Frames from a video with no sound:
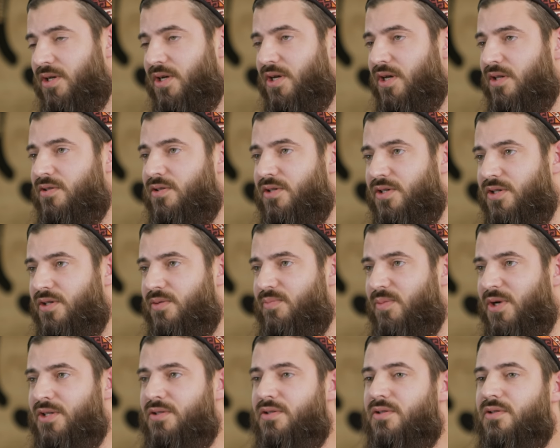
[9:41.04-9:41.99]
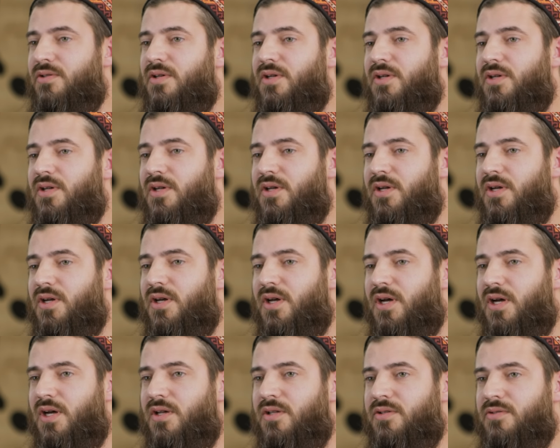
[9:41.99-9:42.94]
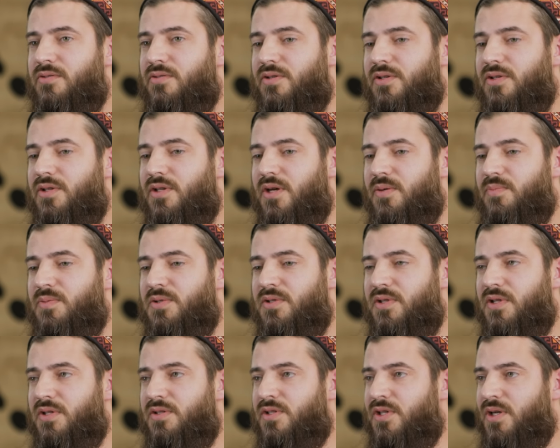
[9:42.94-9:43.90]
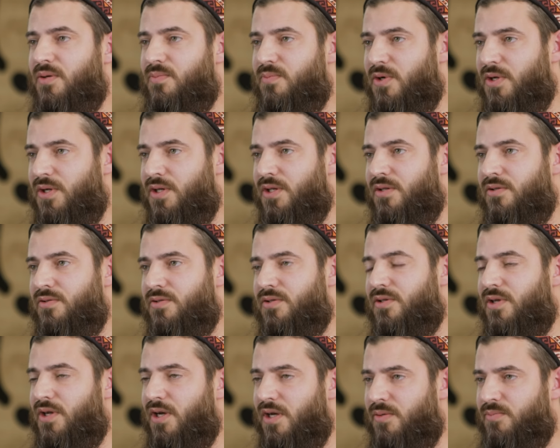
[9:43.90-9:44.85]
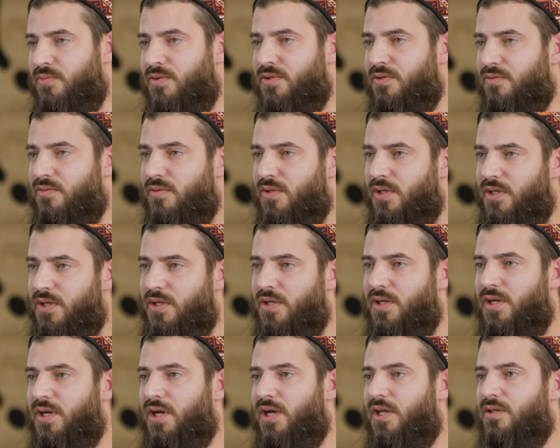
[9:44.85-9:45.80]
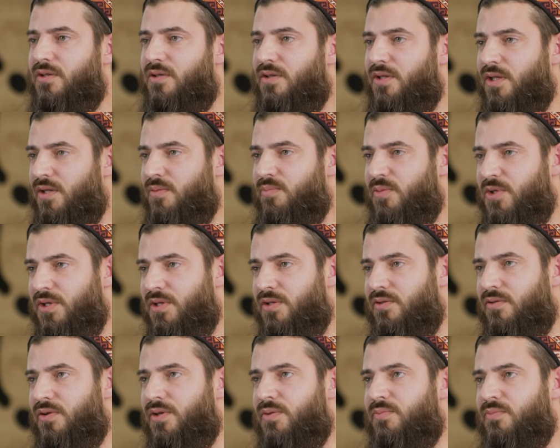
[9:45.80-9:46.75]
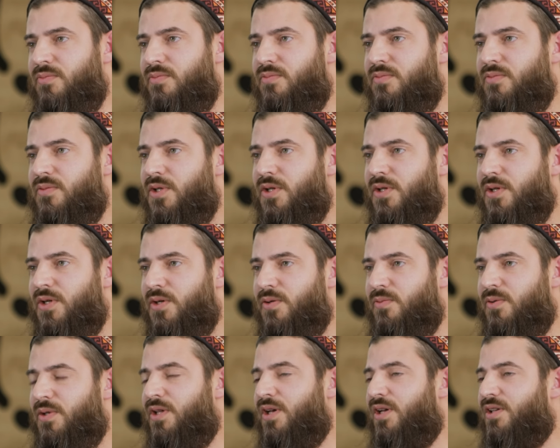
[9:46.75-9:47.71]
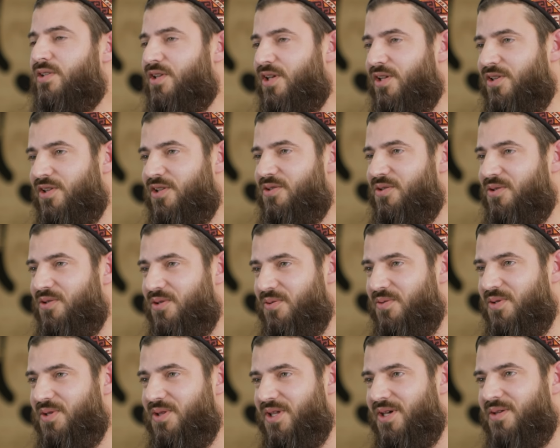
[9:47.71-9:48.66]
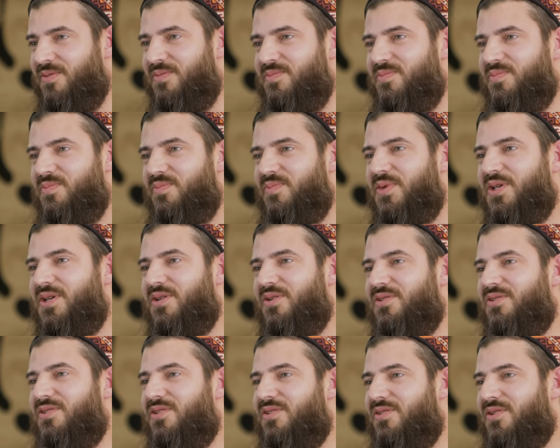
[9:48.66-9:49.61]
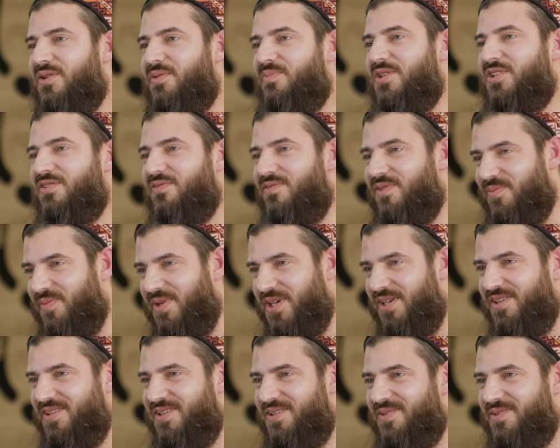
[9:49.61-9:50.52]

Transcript: can't see much. And it happens that someone else comes and tell me a dream which has nothing to do with them because the dream is for me.